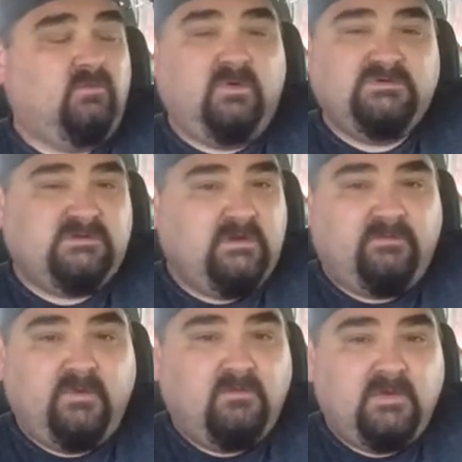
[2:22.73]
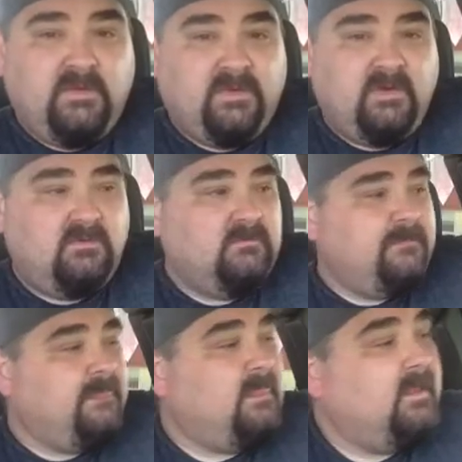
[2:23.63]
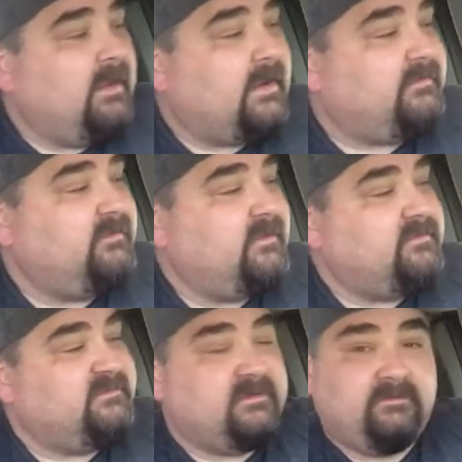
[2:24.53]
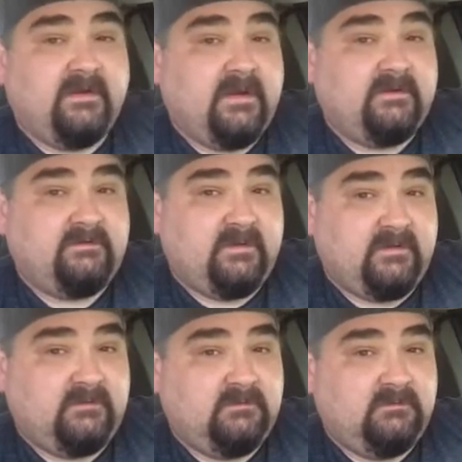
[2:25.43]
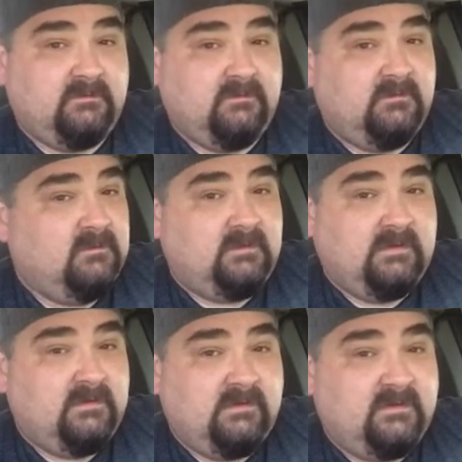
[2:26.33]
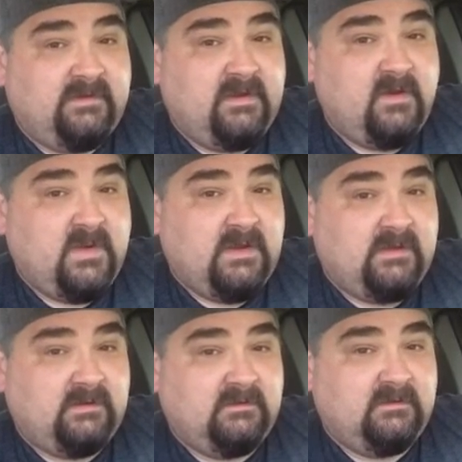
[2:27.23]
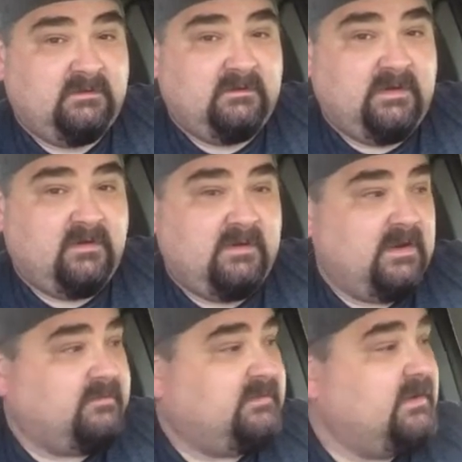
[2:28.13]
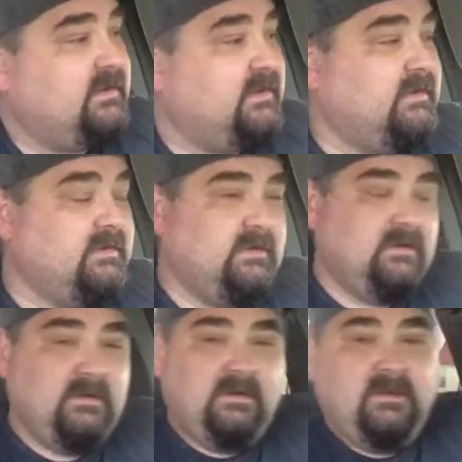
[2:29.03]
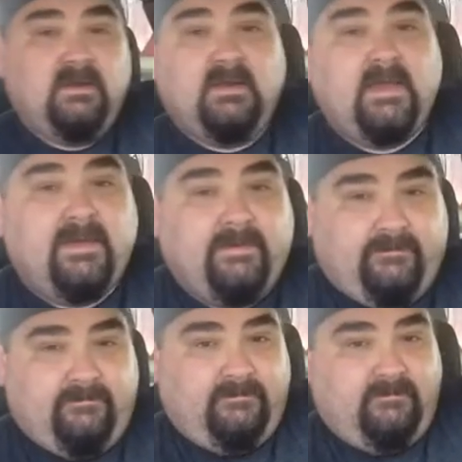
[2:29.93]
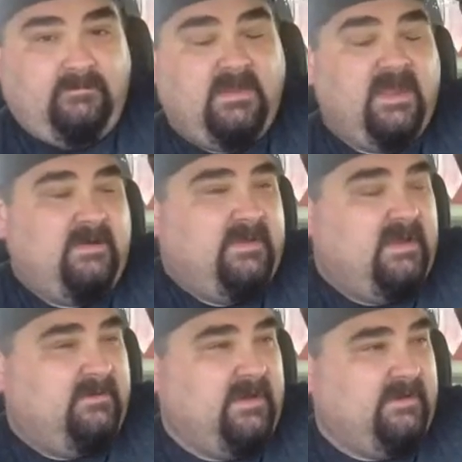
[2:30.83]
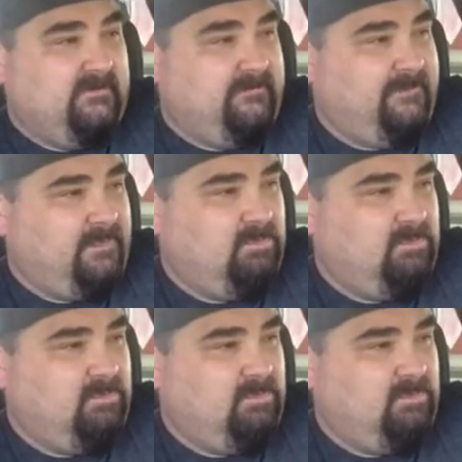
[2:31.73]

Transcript: ones you get from Home Depot. I got two of them sitting right out there. The DOA. DOA, I'm telling you. Hate them. Hate them, hate them, hate them.